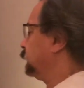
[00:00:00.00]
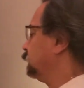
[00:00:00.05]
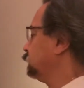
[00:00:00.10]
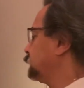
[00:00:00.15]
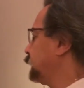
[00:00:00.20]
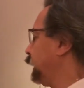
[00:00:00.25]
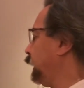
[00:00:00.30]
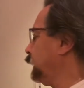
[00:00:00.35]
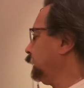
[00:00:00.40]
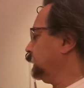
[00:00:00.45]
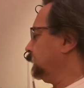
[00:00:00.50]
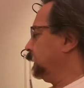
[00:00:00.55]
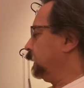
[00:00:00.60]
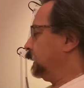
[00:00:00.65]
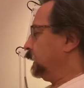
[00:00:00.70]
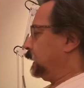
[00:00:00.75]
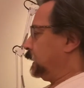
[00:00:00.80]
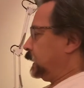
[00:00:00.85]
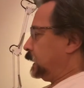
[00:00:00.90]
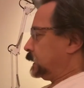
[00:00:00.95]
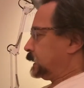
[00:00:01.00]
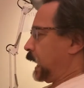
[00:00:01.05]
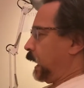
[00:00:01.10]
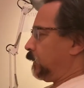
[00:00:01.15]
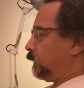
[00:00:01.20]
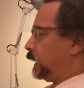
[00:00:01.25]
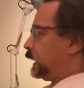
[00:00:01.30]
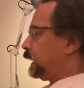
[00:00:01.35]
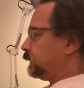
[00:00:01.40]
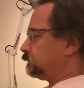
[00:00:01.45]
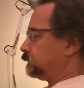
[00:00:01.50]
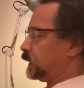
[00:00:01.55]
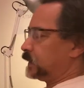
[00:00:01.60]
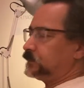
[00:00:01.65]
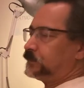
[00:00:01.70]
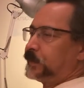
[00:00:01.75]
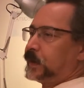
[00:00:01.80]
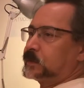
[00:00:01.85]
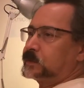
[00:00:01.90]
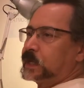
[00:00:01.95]
Okay? Now I have my
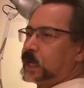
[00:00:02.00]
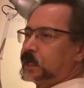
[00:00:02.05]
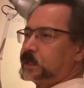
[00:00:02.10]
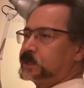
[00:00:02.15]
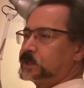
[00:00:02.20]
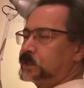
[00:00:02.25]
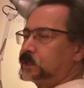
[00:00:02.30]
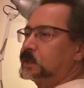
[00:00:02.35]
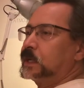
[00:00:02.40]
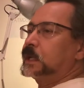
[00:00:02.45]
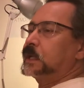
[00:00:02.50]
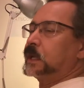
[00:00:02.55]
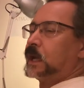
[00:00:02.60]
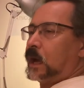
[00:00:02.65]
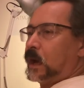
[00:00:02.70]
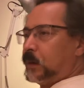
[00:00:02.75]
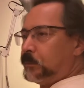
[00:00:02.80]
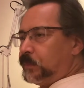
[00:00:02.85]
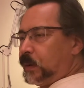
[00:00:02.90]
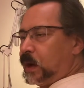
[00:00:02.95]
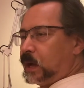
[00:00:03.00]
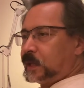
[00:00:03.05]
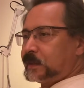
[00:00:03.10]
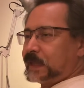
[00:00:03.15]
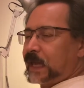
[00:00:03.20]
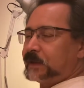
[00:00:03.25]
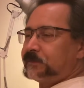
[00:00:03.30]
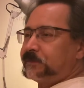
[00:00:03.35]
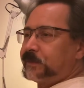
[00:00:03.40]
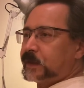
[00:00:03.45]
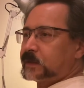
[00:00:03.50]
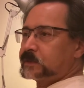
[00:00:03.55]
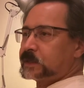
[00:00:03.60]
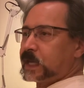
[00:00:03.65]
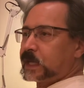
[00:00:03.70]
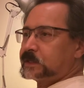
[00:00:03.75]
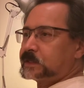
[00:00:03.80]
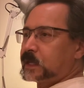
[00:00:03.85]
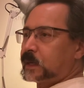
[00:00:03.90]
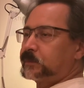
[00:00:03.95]
foundation. Upon that
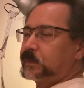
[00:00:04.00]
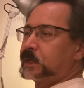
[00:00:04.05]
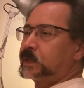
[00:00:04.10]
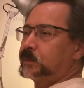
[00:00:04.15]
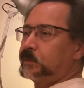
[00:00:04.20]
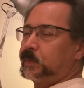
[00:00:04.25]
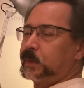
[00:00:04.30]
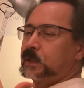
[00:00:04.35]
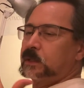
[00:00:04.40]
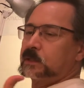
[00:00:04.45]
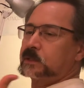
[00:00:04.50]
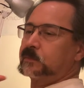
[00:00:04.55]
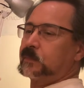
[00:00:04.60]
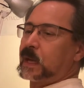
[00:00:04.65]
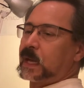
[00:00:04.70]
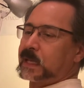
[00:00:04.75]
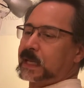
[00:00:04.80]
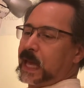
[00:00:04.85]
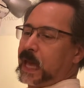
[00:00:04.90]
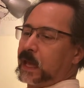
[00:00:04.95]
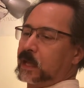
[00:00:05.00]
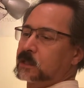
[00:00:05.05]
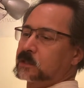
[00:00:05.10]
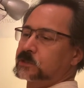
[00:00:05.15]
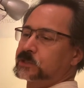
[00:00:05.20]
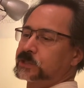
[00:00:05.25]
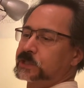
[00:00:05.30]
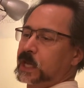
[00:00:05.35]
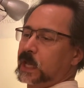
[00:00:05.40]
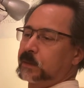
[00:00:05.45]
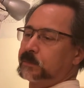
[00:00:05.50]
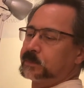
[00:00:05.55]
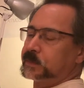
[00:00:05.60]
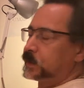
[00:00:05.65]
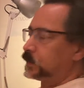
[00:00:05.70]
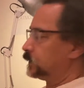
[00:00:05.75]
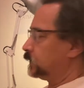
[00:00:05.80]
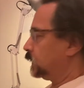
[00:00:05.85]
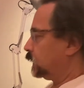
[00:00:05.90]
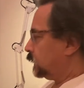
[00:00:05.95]
foundation, I'm going to build my
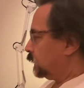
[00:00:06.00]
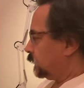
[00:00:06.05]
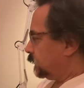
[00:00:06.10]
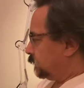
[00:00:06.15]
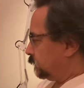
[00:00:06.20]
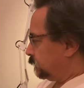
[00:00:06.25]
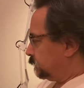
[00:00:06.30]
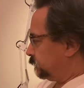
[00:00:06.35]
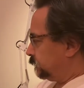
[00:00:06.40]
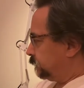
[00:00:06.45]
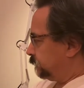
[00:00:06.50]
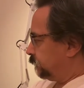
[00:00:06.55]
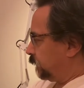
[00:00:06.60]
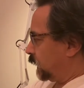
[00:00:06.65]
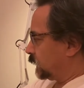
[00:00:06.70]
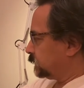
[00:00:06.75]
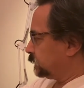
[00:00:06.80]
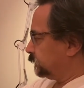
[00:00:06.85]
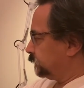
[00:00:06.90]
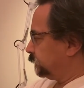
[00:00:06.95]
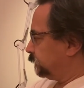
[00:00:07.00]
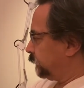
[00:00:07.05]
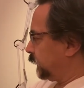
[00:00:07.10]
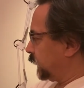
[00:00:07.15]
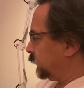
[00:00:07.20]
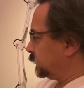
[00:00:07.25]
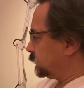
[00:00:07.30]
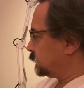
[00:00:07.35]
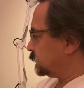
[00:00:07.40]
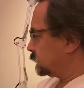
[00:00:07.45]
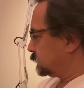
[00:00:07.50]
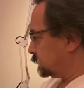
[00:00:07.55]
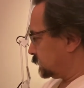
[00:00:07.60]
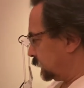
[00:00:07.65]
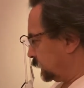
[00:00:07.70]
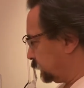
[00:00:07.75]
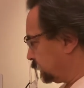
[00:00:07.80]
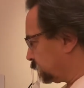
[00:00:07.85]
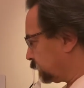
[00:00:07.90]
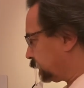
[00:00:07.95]
L-shaped front face
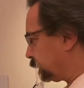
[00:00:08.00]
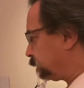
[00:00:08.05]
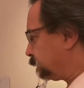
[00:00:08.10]
here.